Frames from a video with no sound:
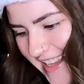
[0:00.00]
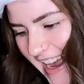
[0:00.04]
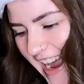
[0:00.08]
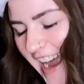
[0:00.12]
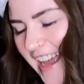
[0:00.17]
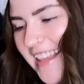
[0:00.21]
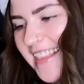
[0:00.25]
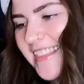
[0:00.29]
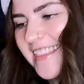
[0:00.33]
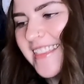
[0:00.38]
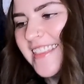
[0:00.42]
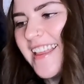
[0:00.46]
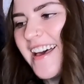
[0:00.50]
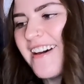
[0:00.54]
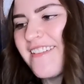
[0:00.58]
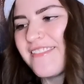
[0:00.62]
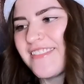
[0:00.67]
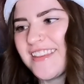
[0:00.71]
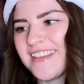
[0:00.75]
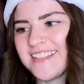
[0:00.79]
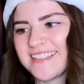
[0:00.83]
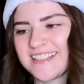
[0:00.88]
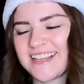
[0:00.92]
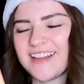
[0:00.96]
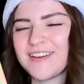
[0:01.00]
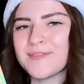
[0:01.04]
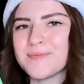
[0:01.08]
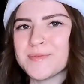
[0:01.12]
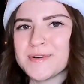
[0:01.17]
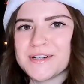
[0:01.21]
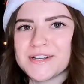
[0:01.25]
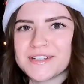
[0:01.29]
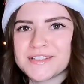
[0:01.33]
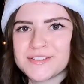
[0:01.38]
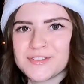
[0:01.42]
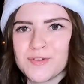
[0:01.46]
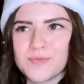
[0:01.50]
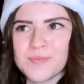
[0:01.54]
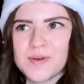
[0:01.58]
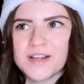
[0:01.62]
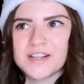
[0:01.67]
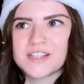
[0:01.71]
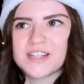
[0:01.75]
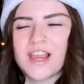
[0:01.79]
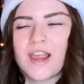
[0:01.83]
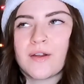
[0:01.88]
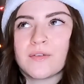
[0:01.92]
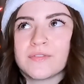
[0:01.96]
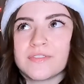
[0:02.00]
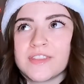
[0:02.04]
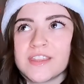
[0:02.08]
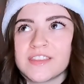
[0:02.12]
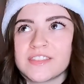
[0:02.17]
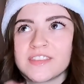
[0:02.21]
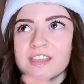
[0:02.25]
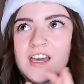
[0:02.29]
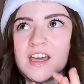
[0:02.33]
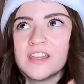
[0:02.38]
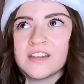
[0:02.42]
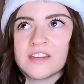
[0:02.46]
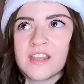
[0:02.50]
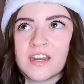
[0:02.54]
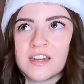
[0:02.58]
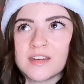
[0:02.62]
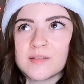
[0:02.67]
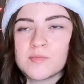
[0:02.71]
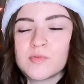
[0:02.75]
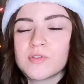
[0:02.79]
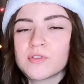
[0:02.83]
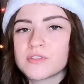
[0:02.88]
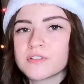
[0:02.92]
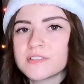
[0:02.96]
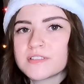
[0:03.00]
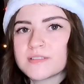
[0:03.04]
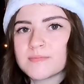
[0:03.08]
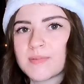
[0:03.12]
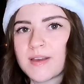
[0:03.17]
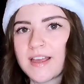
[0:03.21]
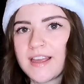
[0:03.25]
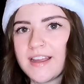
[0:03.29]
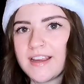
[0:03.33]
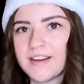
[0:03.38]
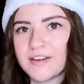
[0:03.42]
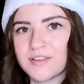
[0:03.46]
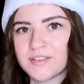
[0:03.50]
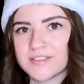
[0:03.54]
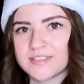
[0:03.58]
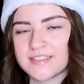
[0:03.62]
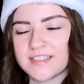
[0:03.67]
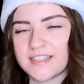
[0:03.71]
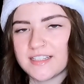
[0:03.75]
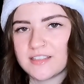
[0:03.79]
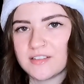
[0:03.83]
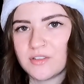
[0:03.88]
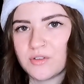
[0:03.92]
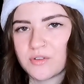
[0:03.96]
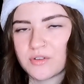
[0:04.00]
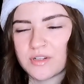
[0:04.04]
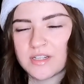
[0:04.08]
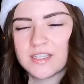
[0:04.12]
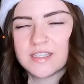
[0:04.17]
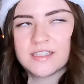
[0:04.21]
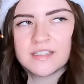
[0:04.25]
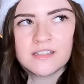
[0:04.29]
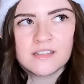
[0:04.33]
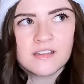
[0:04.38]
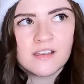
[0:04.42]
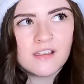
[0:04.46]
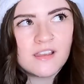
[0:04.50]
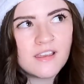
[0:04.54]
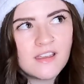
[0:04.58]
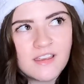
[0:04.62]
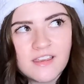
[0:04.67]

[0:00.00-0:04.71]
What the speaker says: I love these kind of books so much. I like The Unhoneymooners by Christina Lauren.